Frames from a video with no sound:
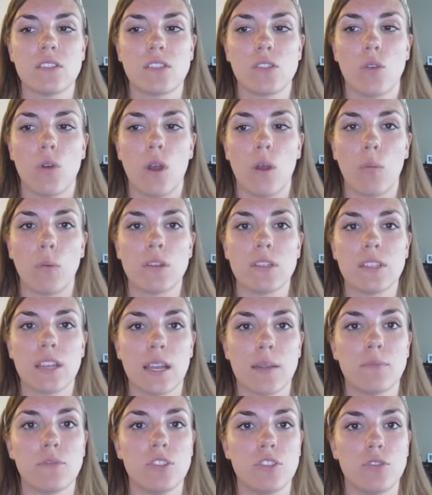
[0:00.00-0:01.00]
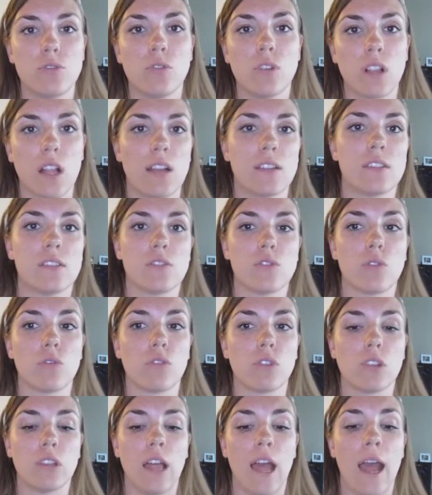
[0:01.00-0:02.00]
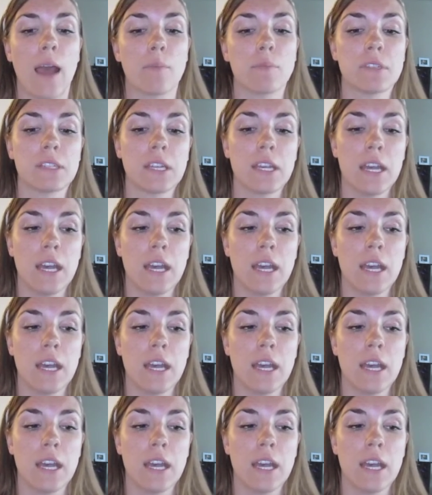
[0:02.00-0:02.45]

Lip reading: So at one time 2 classes overlapped.